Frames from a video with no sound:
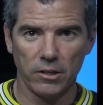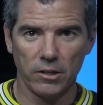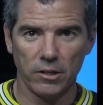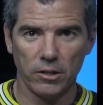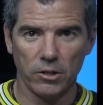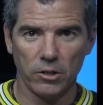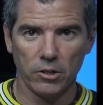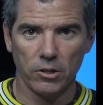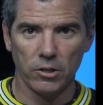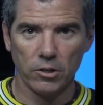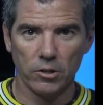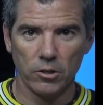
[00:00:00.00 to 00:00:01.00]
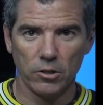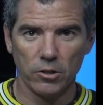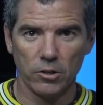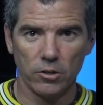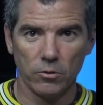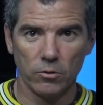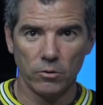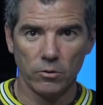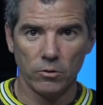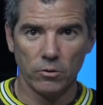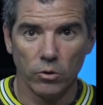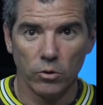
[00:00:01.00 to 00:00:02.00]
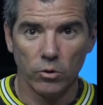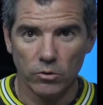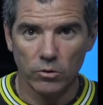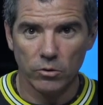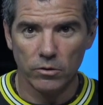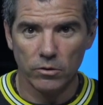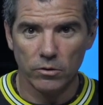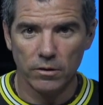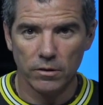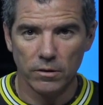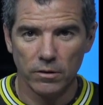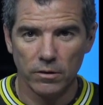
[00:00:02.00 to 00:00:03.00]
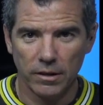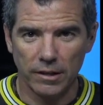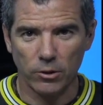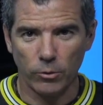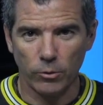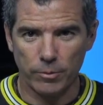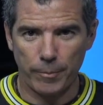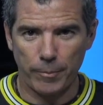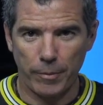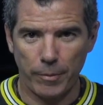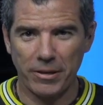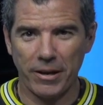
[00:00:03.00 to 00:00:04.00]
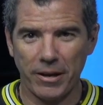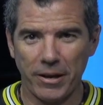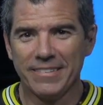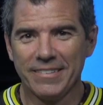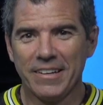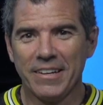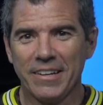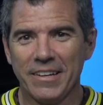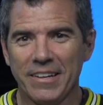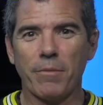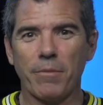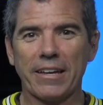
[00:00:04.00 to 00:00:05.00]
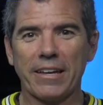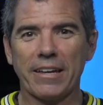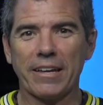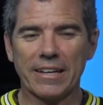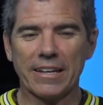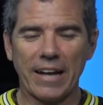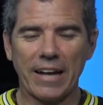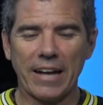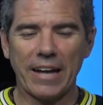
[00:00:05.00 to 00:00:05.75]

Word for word: Woo! That took a while to jump up up there. You're making Gotham great again, ladies and gentlemen.